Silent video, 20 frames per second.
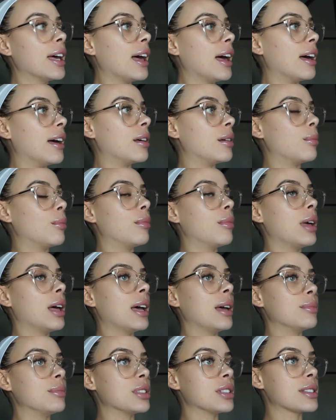
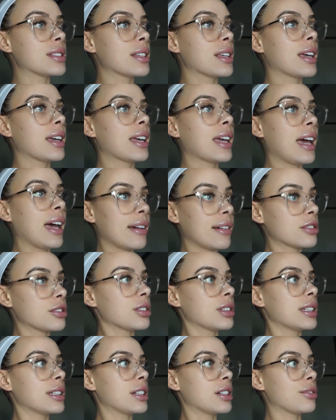I'm just like
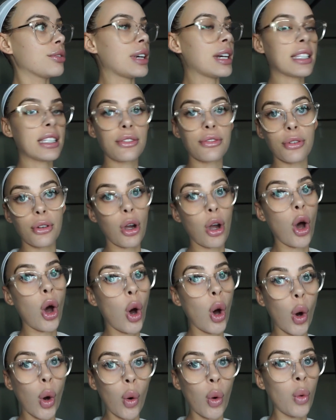actually going to rest for a
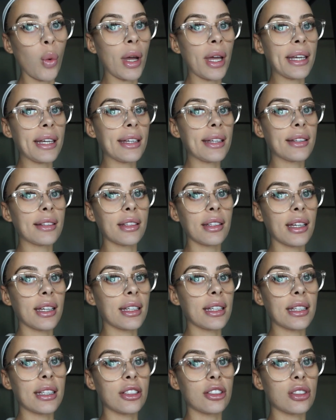whole week,
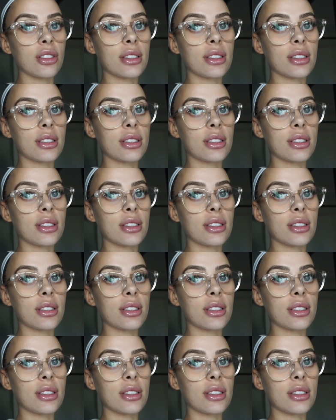like, and